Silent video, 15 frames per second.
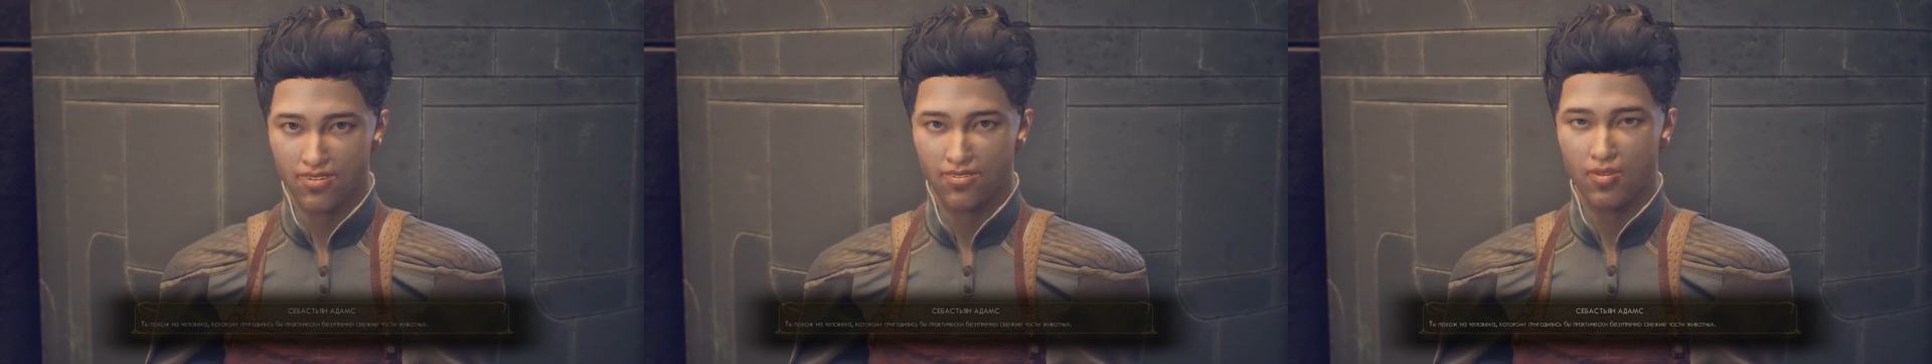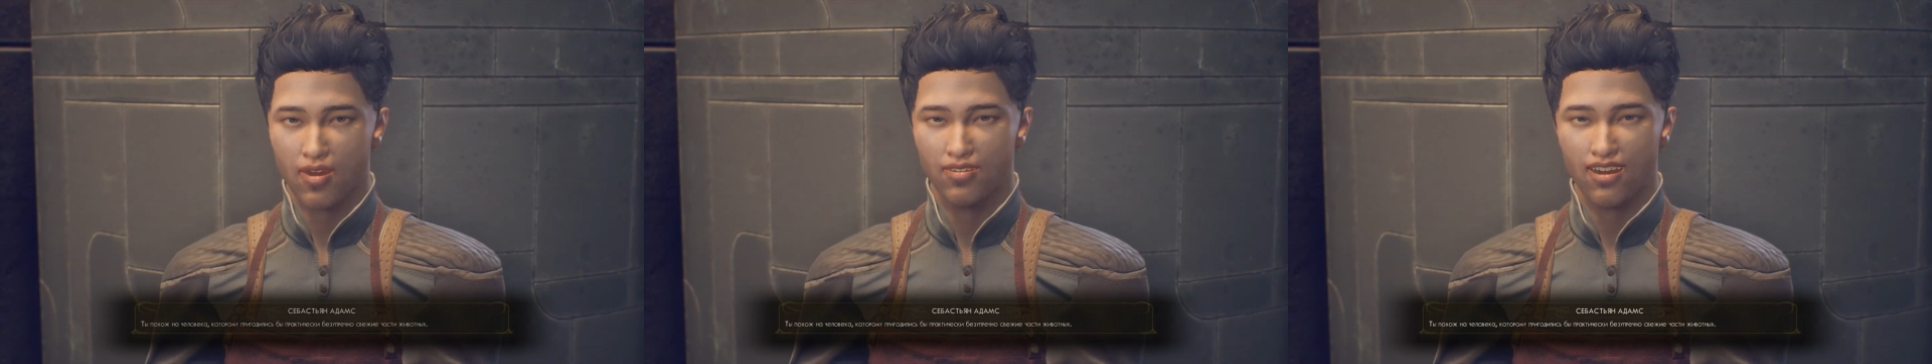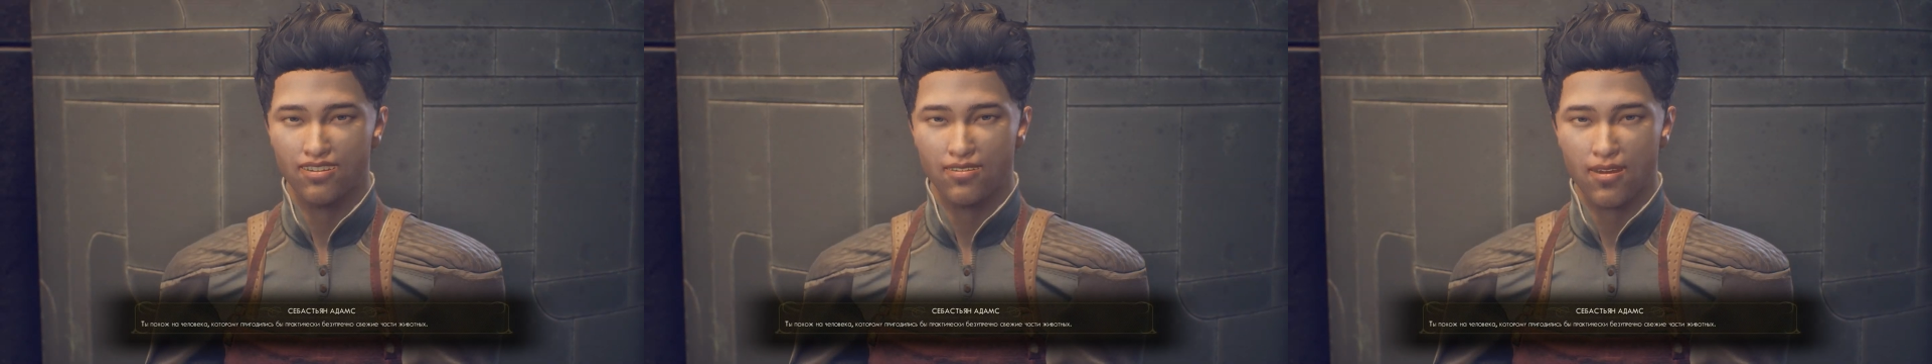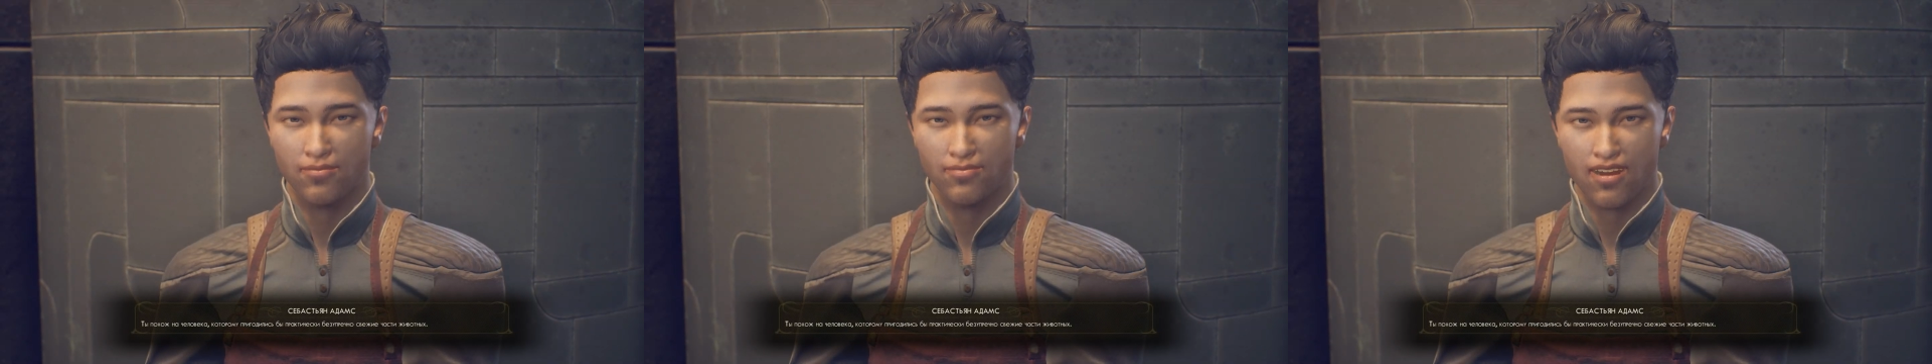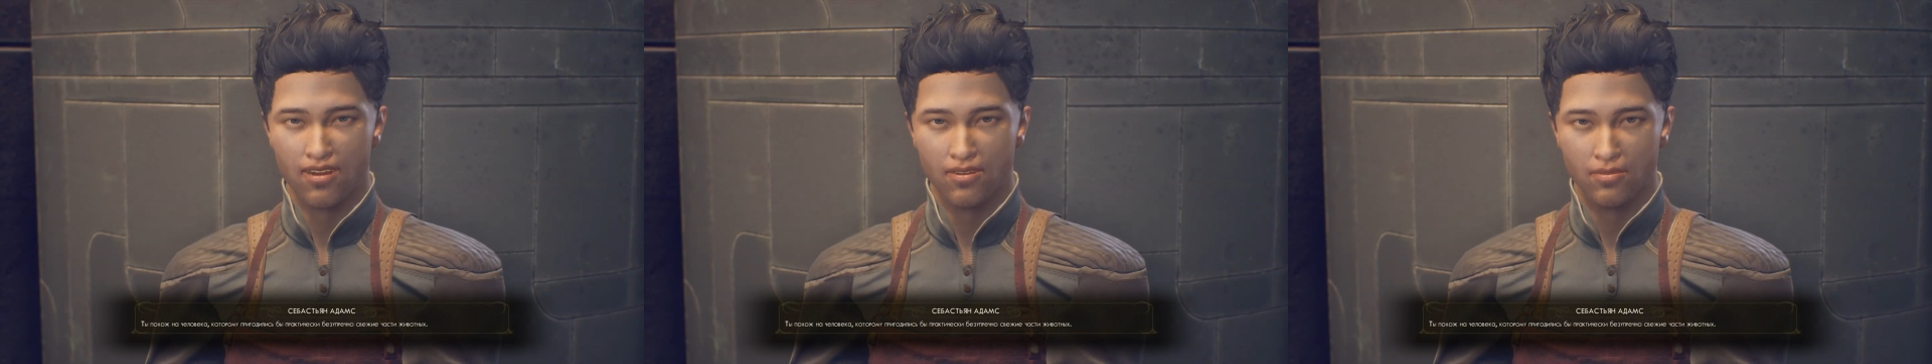You look like a
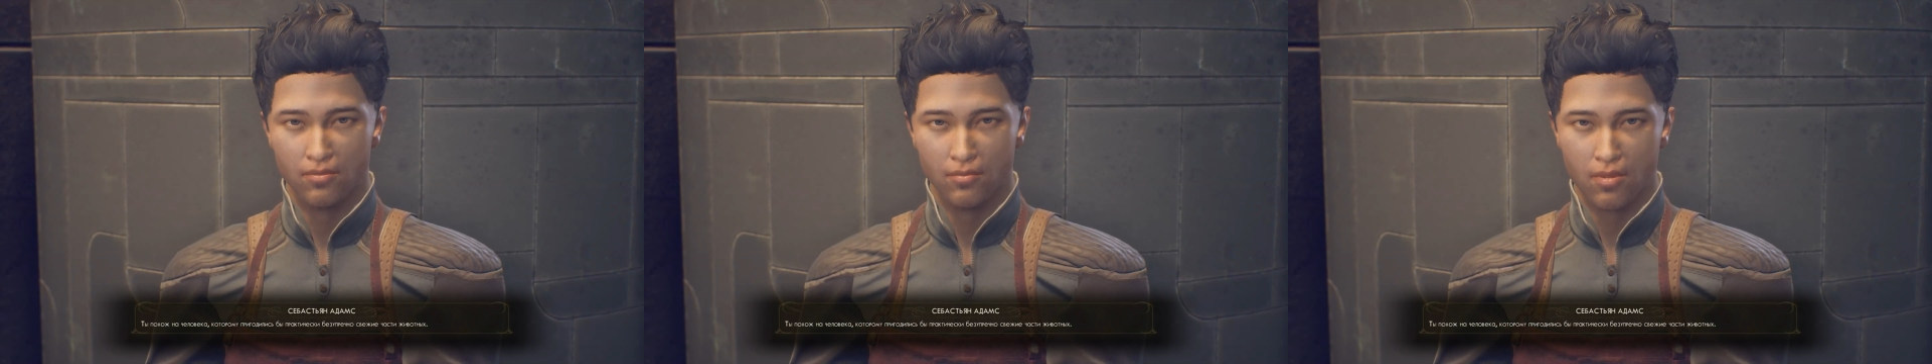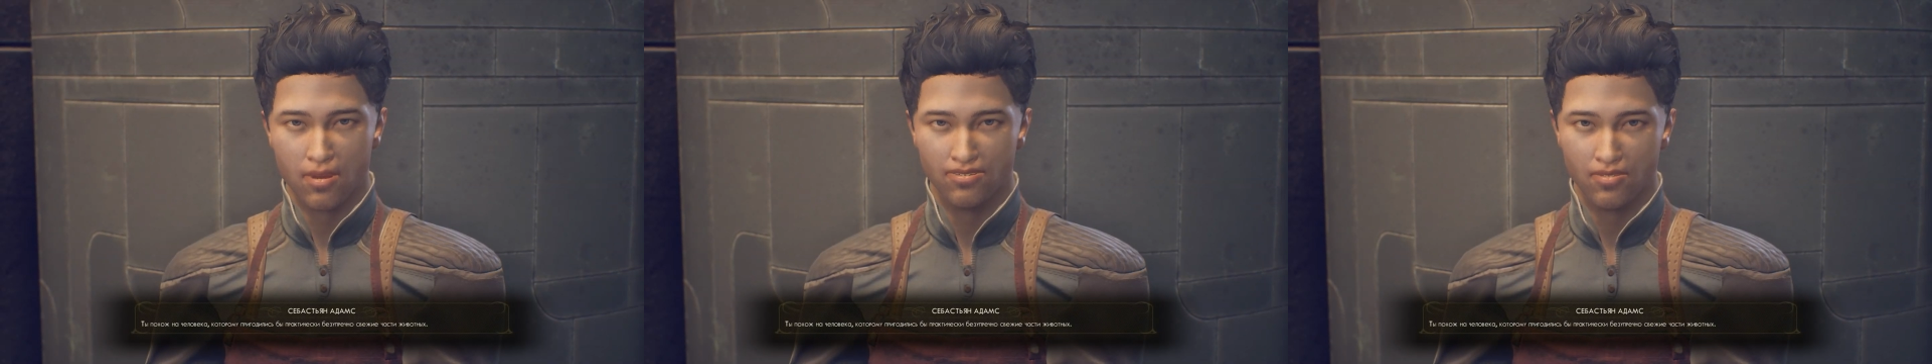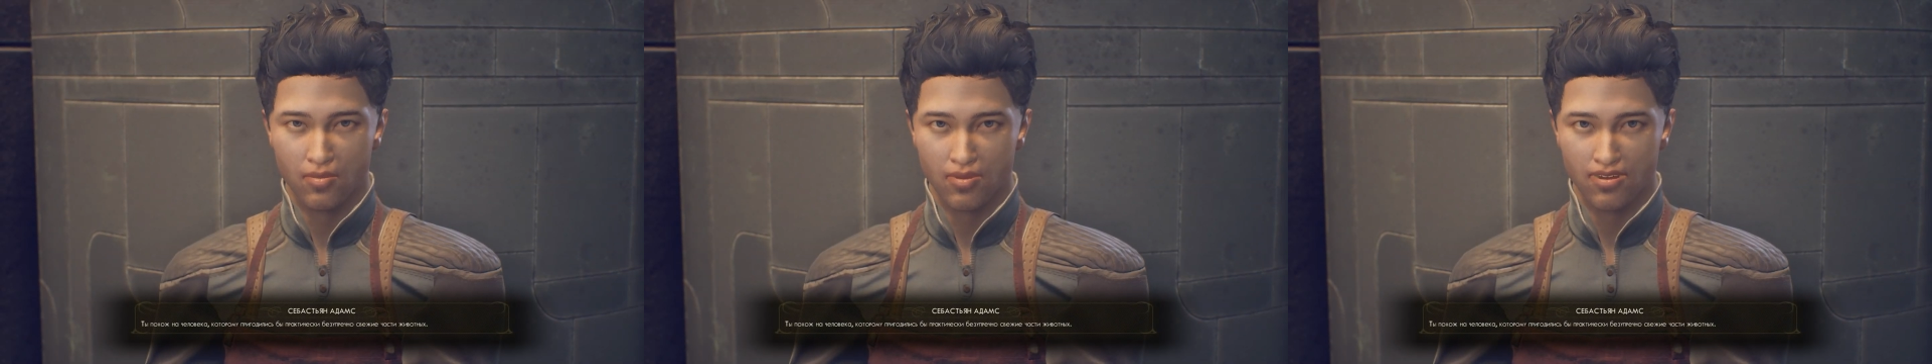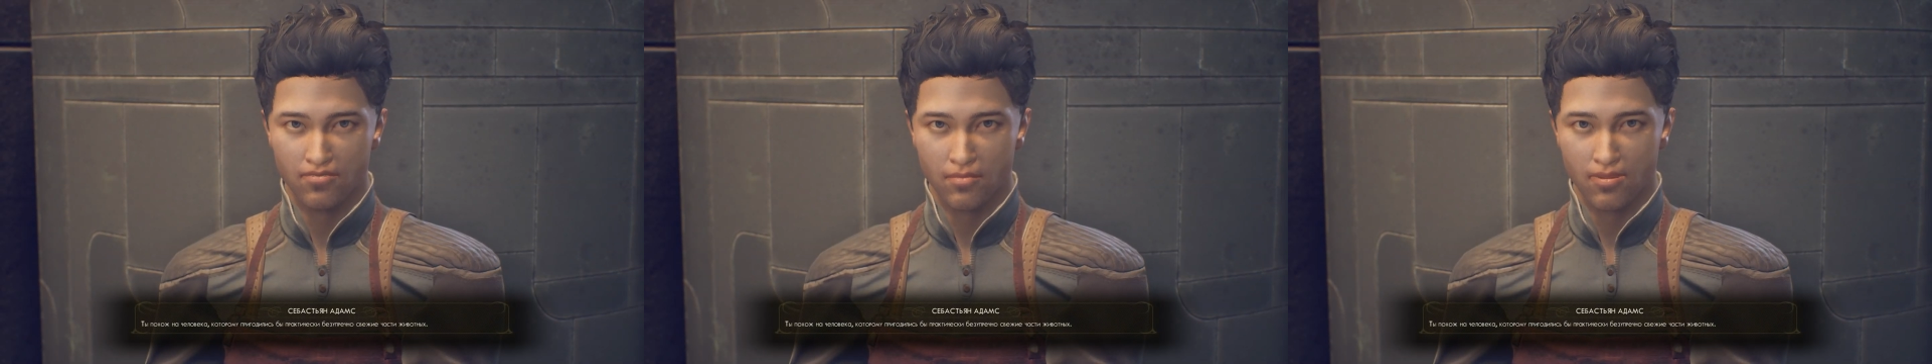man who's looking